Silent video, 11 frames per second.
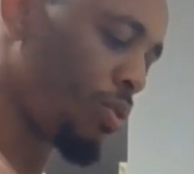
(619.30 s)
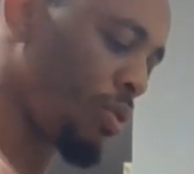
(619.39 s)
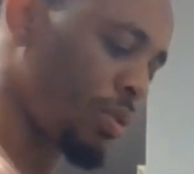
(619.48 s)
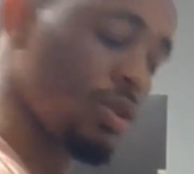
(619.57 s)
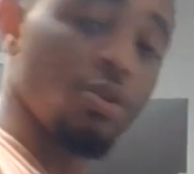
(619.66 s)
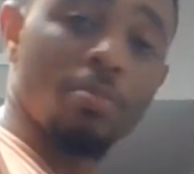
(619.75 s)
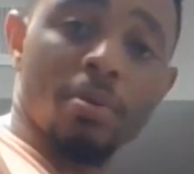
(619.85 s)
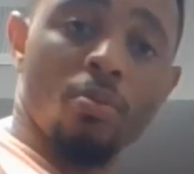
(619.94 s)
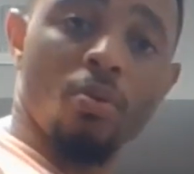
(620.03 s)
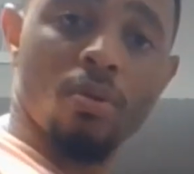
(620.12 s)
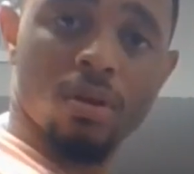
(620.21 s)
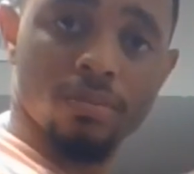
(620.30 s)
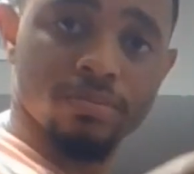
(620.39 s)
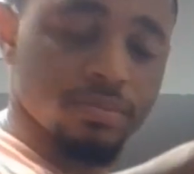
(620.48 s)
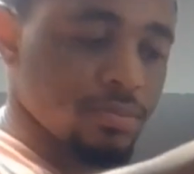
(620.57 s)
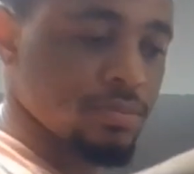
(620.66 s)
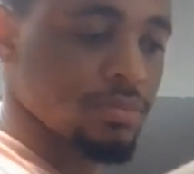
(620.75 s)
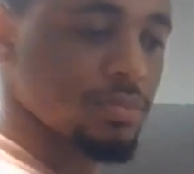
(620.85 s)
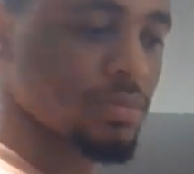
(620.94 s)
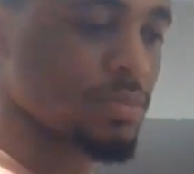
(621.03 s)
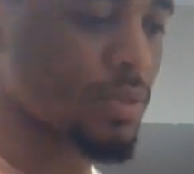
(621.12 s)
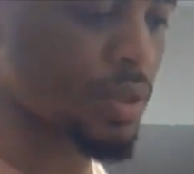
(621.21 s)
Pour a little bit more,
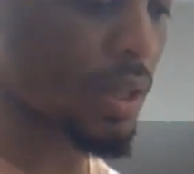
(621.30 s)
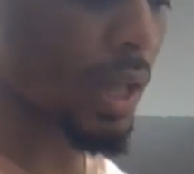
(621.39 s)
the